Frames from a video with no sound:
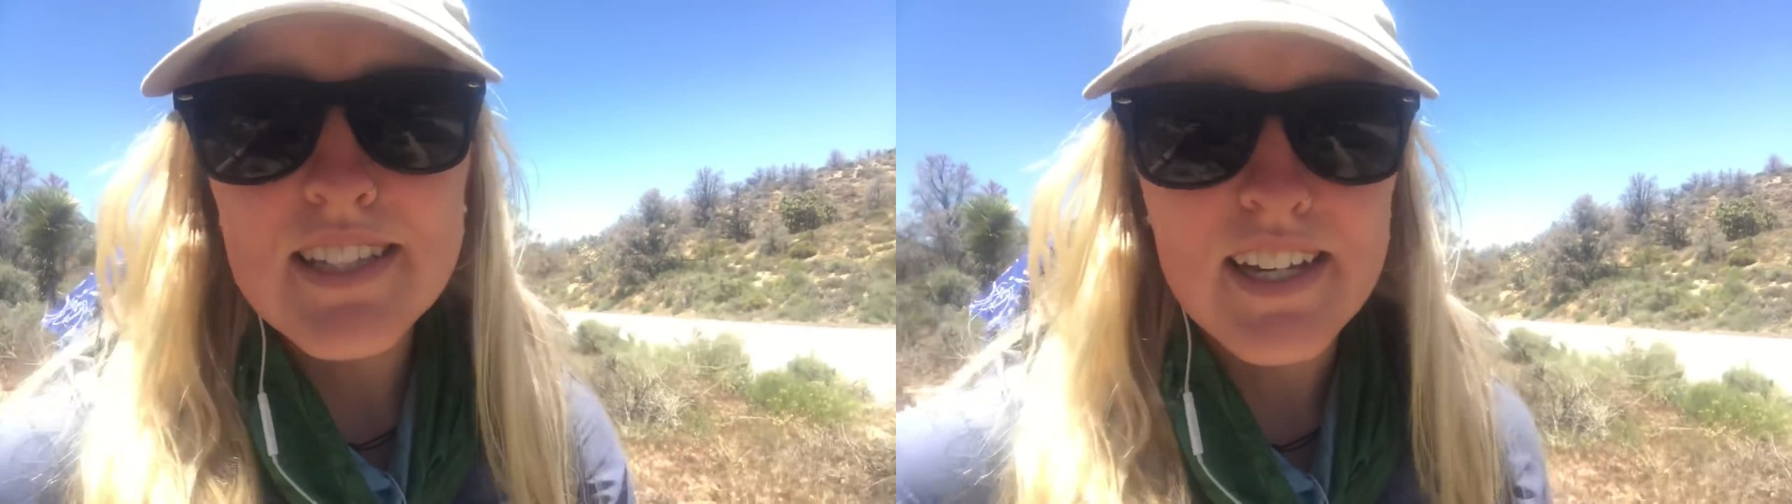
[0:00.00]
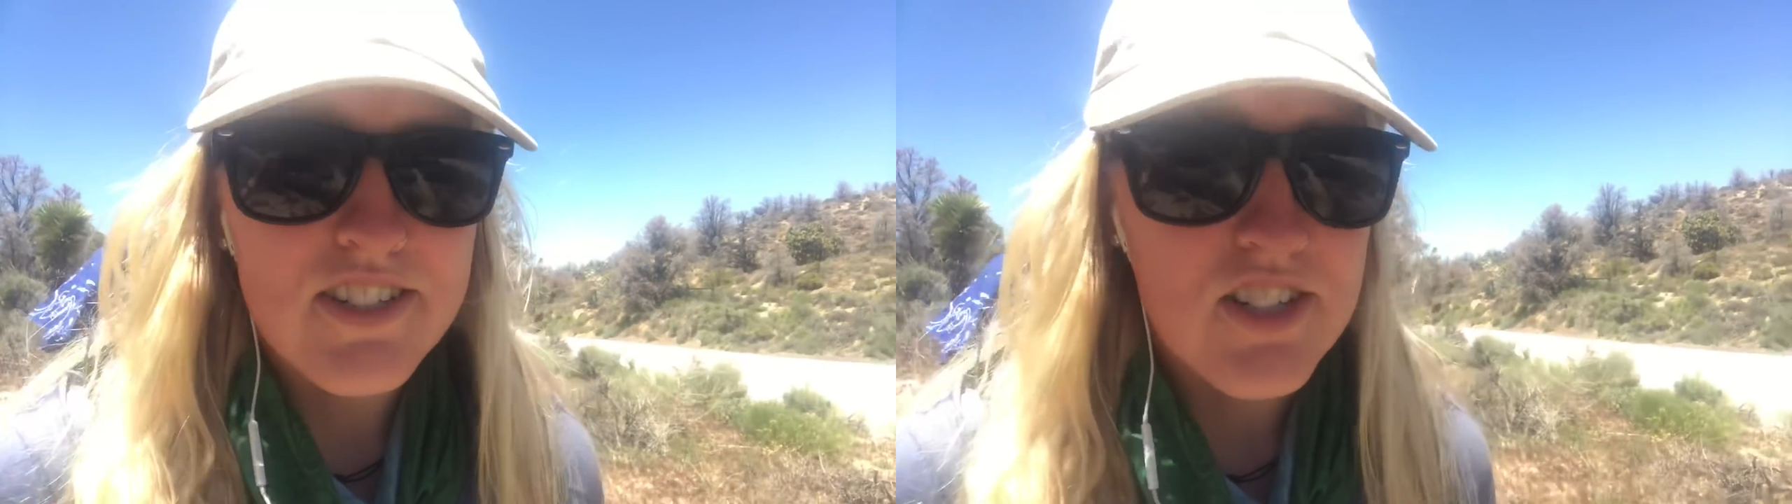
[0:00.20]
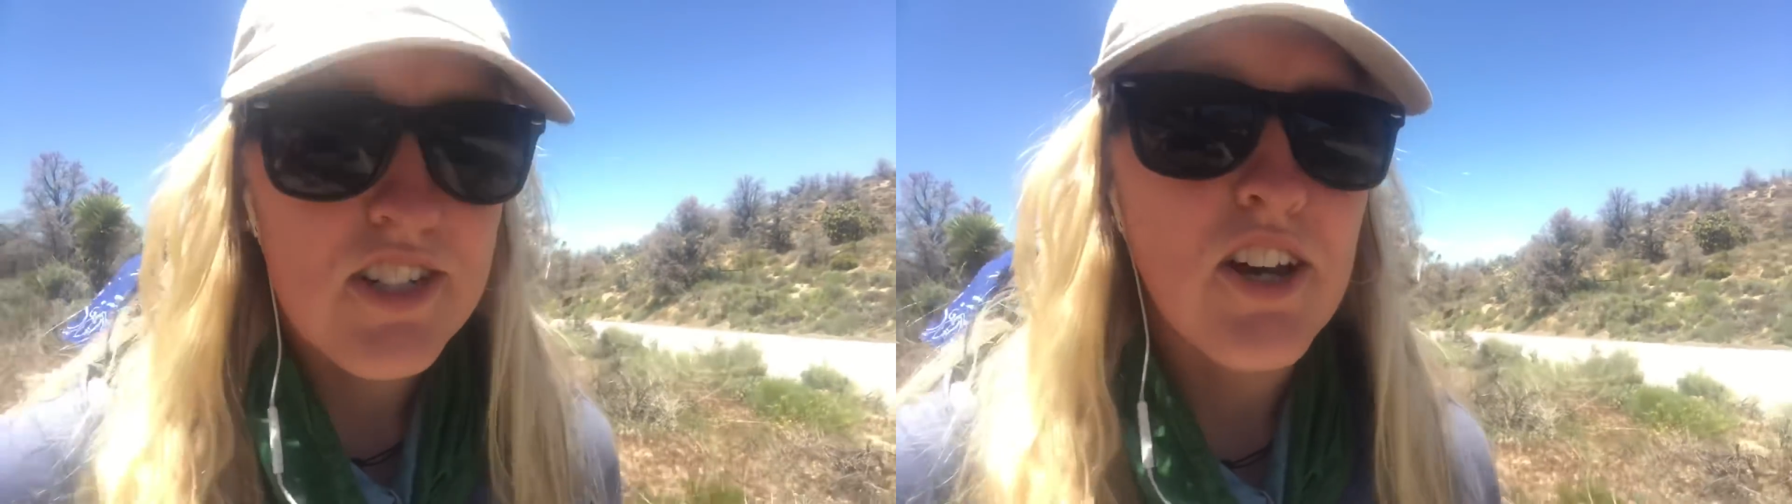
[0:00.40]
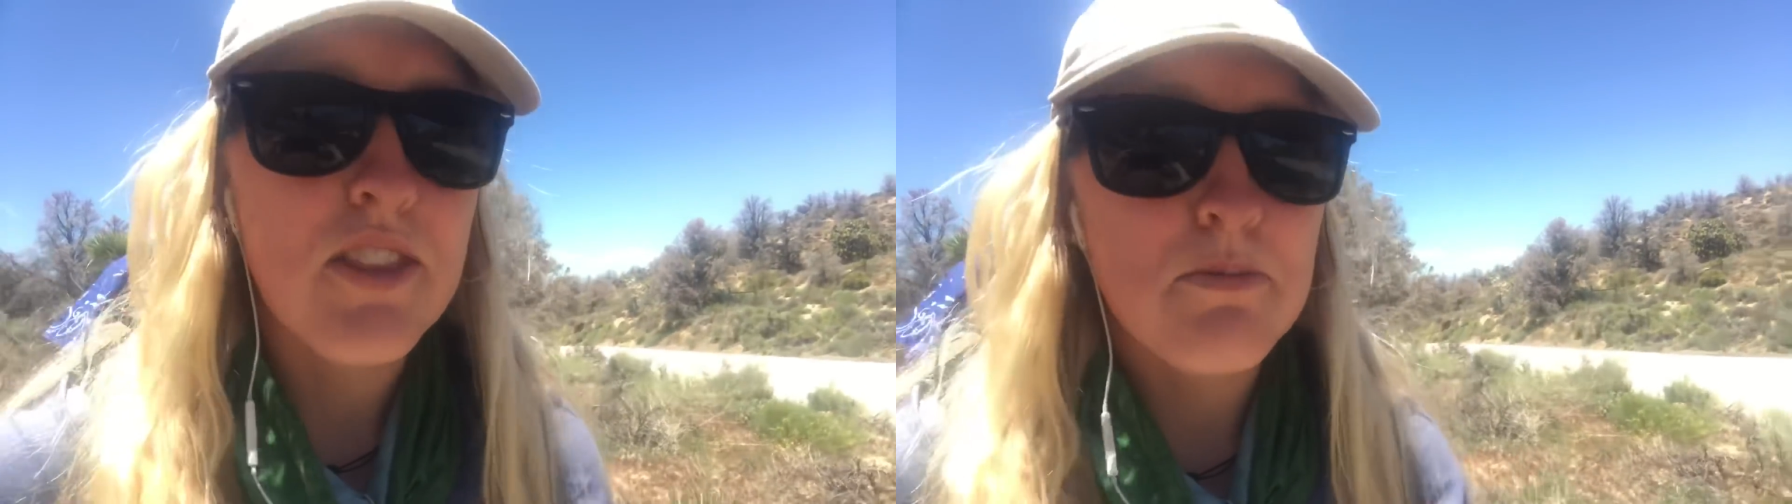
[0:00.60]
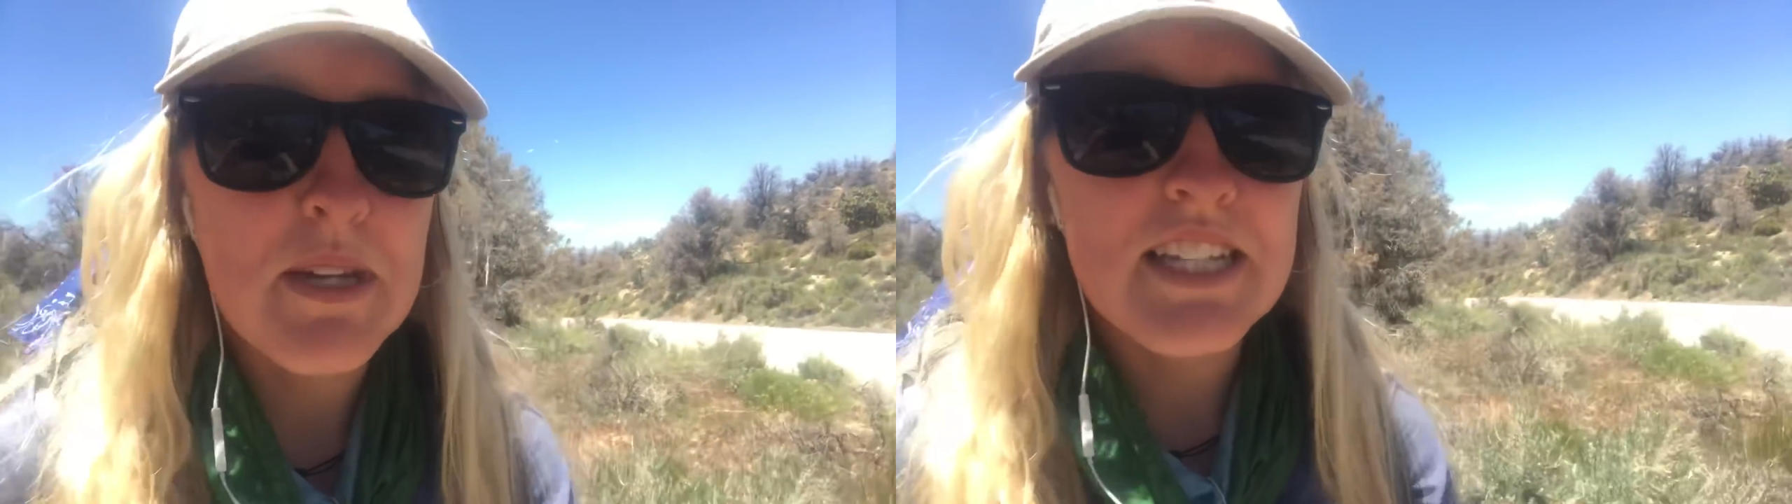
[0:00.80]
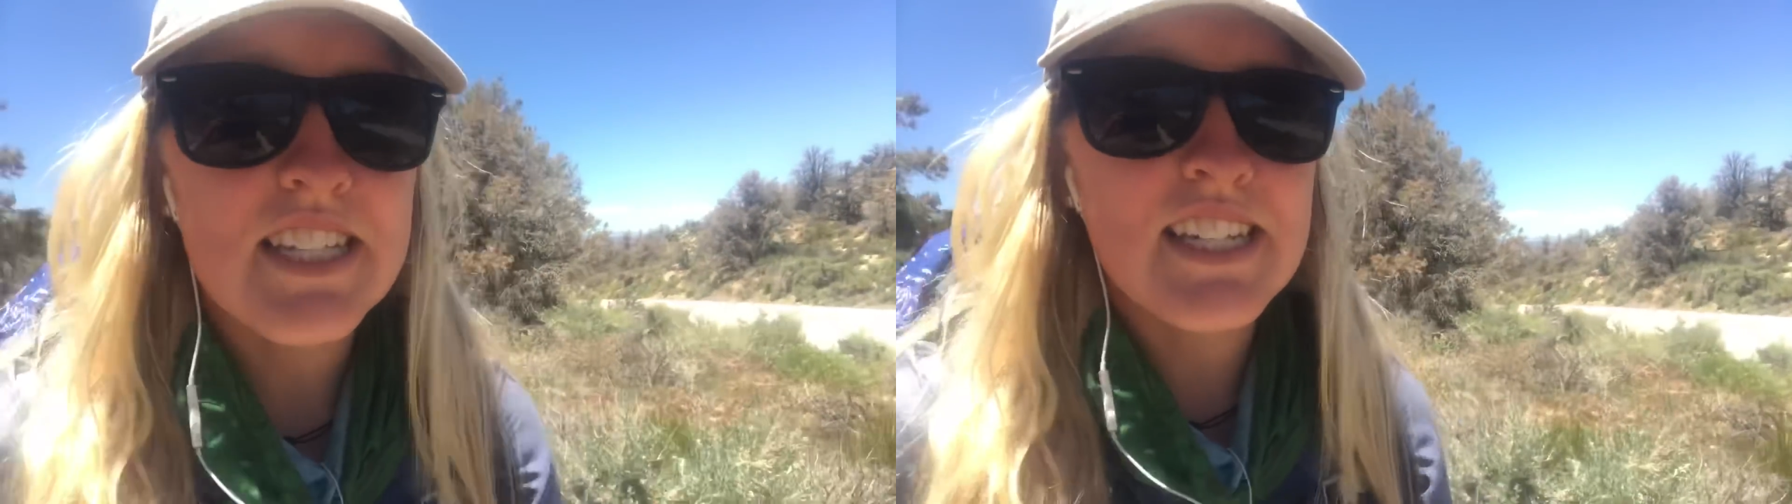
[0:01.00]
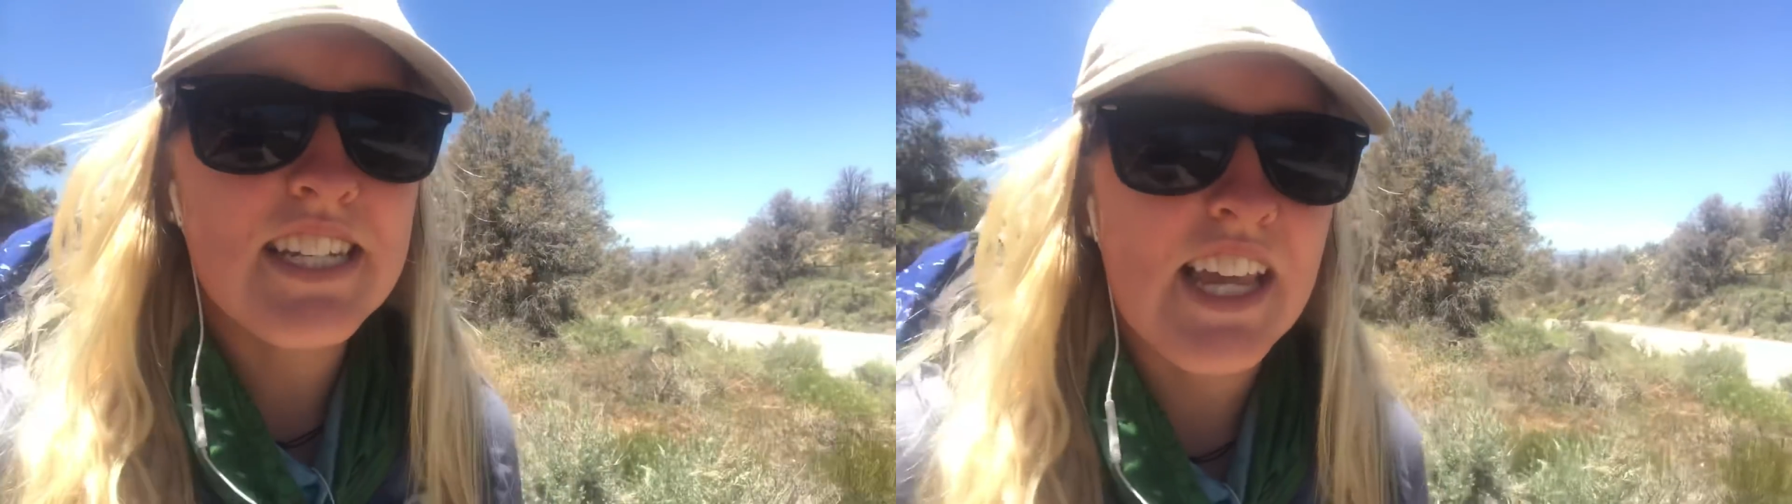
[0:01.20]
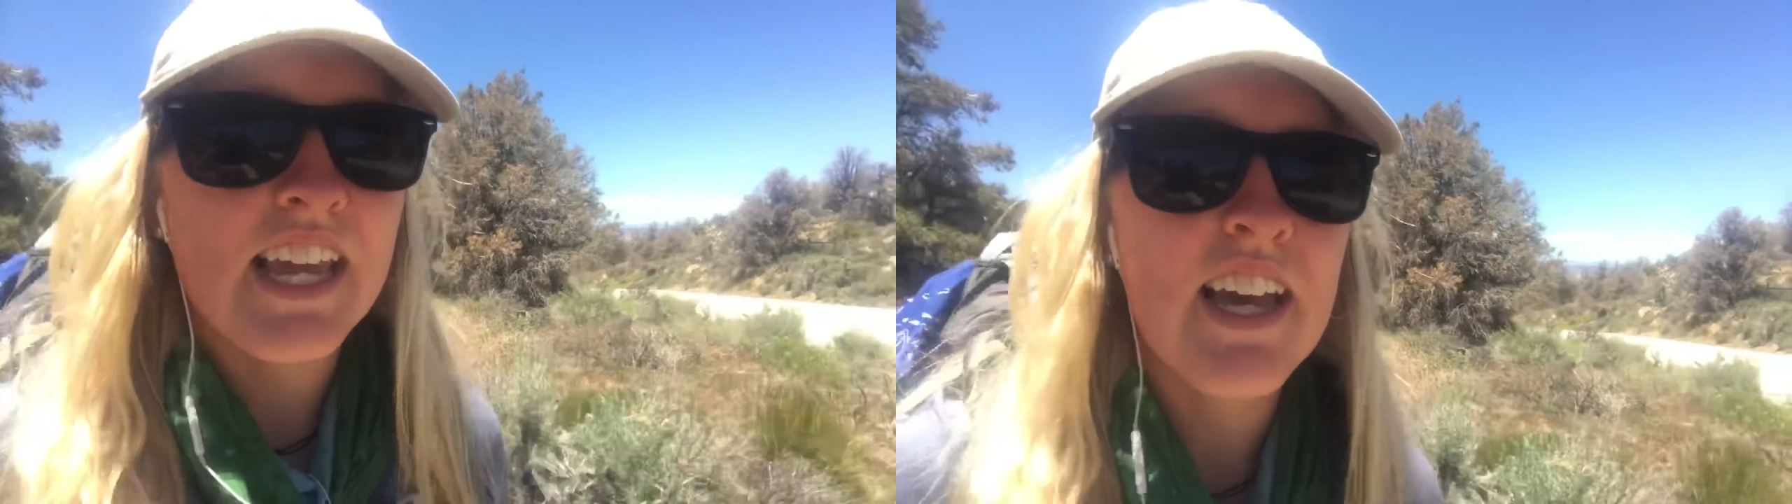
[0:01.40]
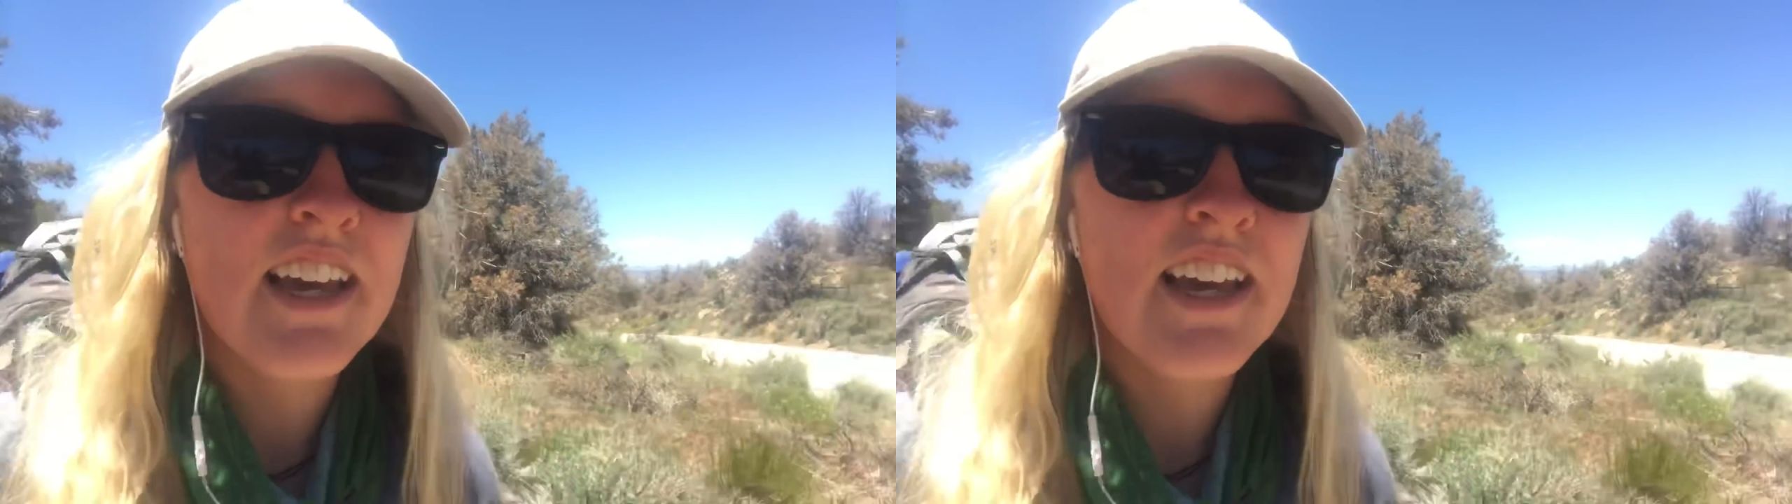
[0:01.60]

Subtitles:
section on the PCT.